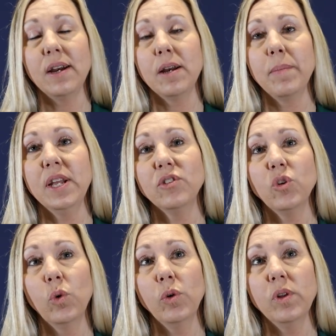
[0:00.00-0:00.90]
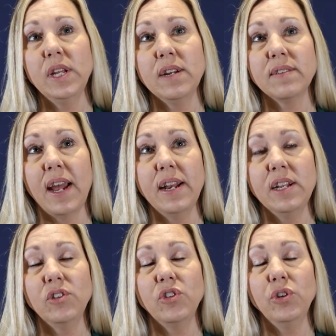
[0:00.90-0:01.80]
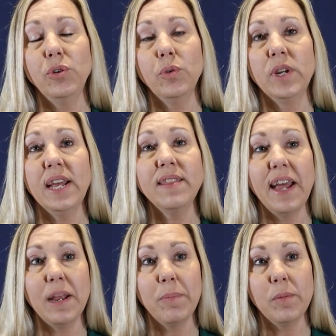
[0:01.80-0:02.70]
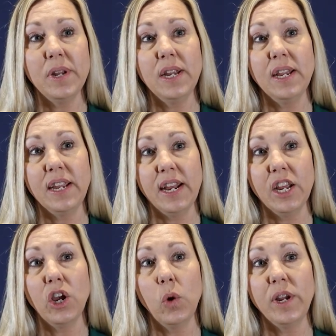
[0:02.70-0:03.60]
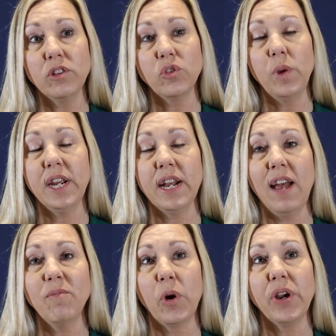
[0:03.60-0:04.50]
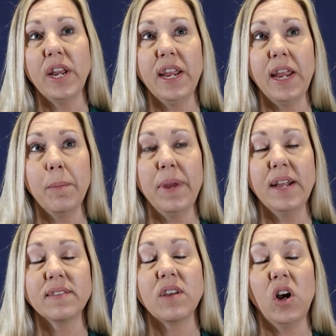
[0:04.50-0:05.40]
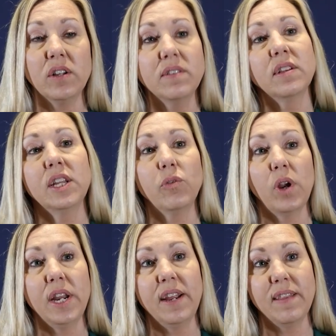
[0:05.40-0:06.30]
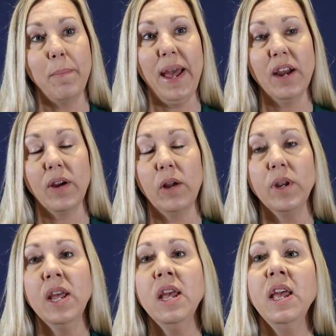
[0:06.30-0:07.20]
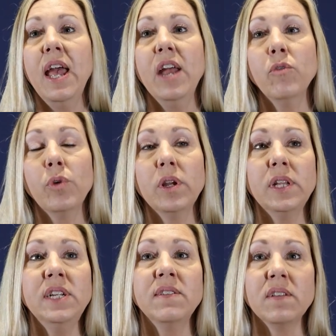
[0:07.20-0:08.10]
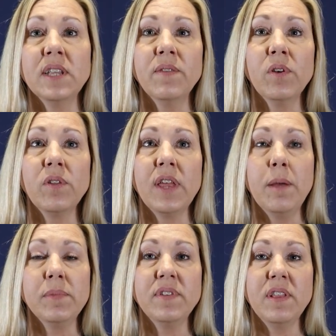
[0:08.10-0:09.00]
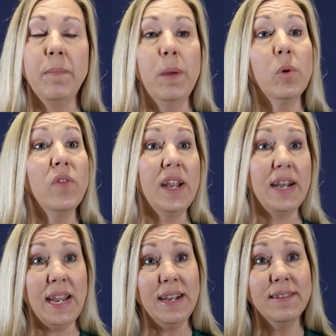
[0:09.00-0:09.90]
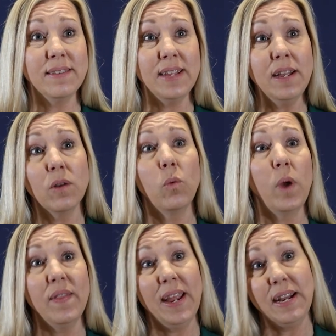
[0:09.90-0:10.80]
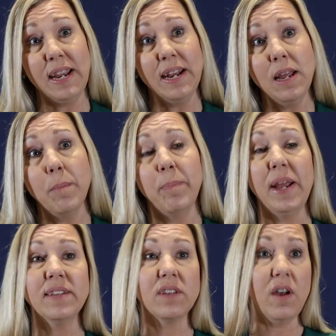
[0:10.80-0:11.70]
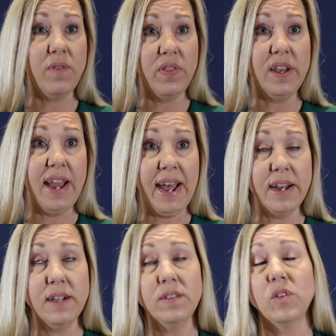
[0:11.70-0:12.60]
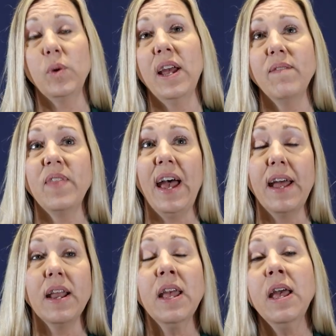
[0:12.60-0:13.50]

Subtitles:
And so we're really excited to get that implemented and get it going so we can have marketing campaigns constantly running in the background and really deliver them to the member that needs it when they need it based off of the data. So we have that.